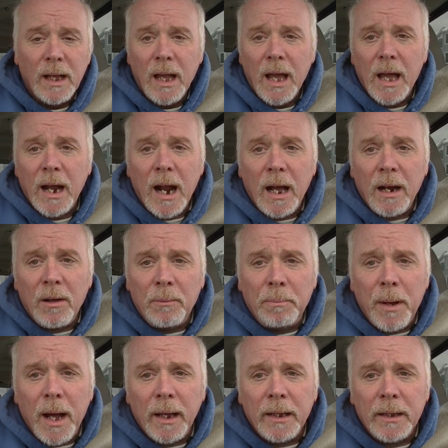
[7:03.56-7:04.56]
And I don't
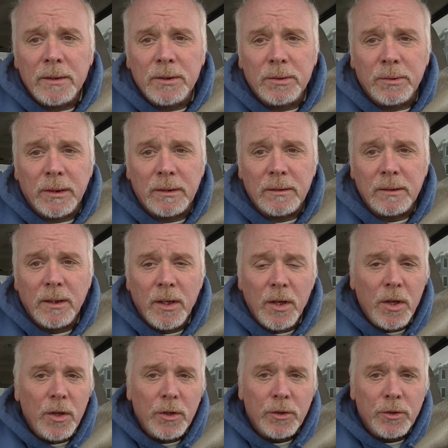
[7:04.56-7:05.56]
buy into it.
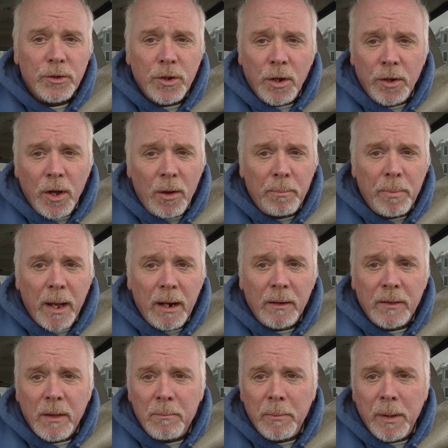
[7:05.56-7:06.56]
You're no better
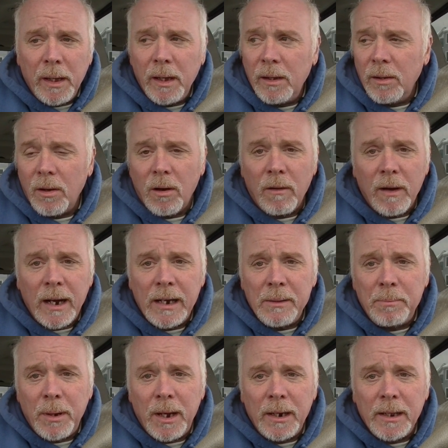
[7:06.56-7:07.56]
than me or
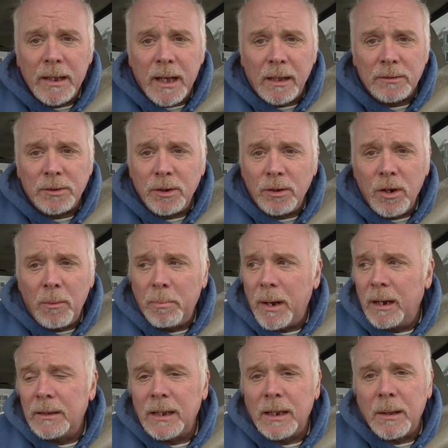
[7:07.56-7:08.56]
anybody else. You're no
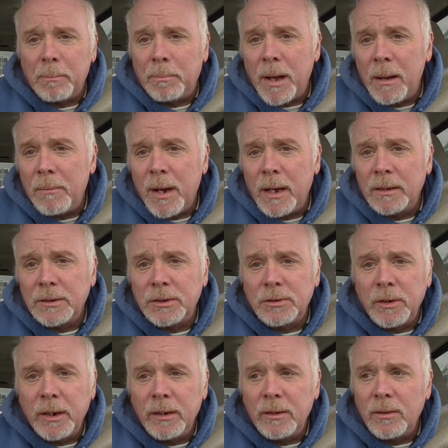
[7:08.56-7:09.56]
better than the bum on the
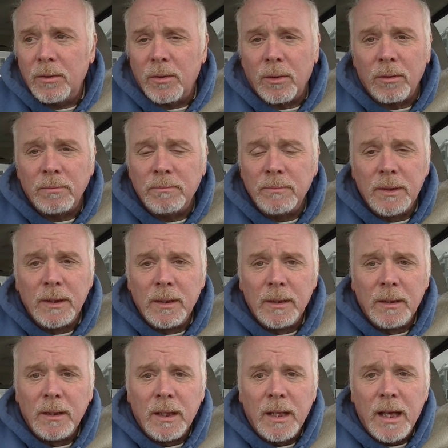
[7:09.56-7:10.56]
street or
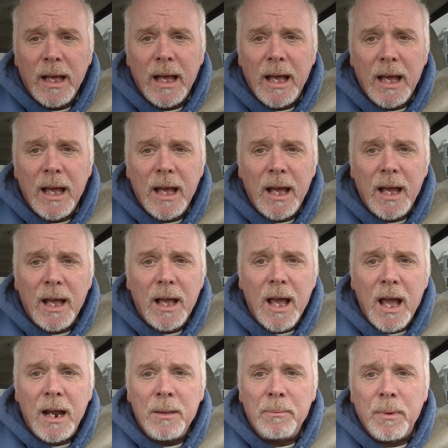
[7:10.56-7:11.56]

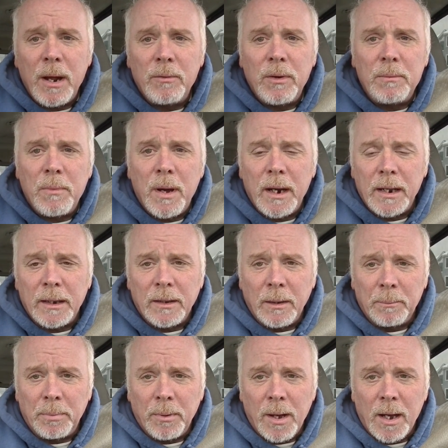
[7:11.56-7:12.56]
anybody with money in
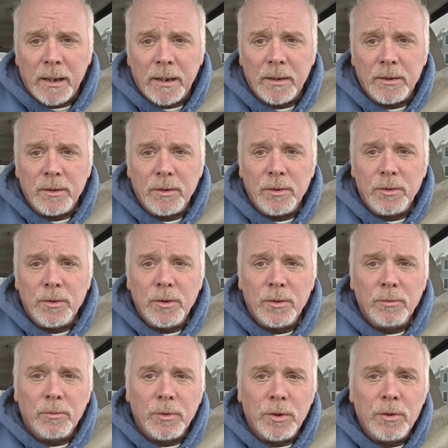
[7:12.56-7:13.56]
their pocket.
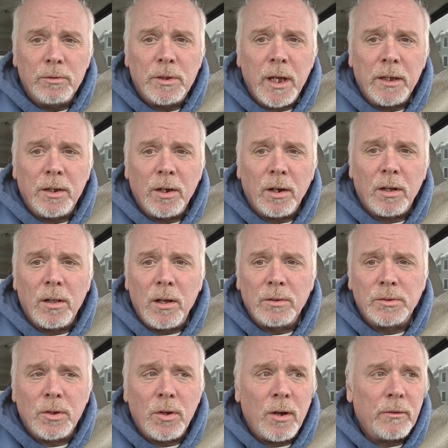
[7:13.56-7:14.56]
When you take your
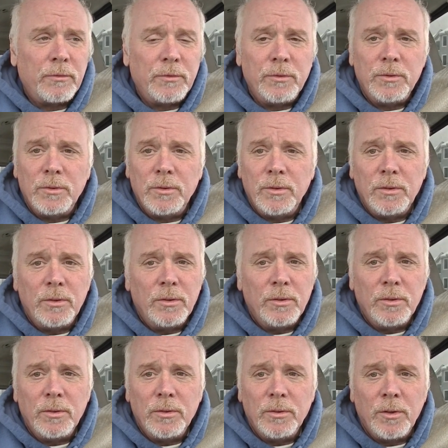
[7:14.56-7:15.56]
clothes off,
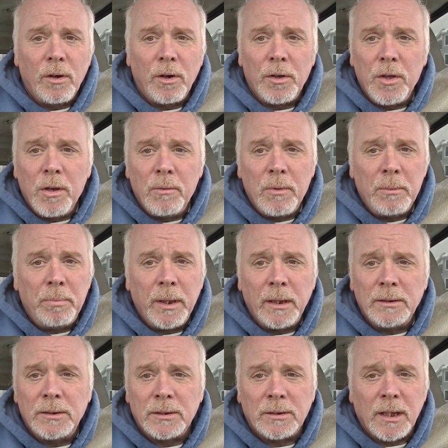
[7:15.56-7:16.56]
you're a human
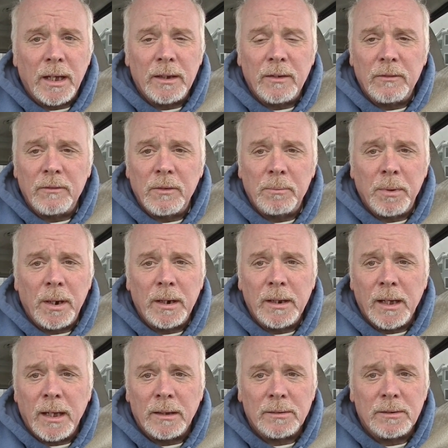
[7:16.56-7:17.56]
being just like
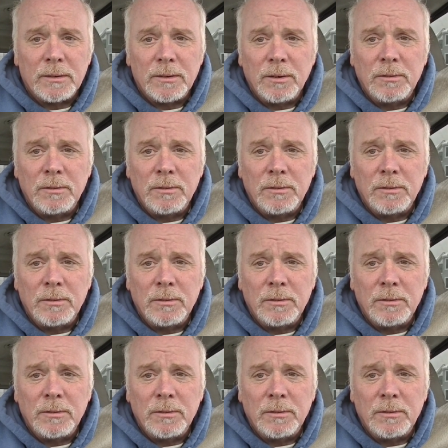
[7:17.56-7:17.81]
everybody else.